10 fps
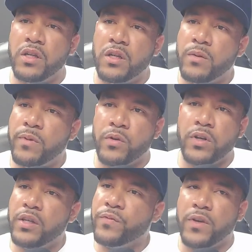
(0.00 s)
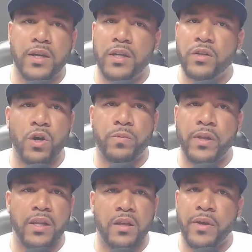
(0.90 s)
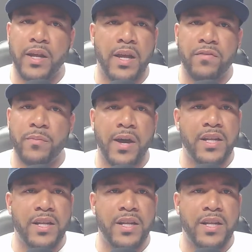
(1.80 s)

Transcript: really fucking dope lately, man. Everybody's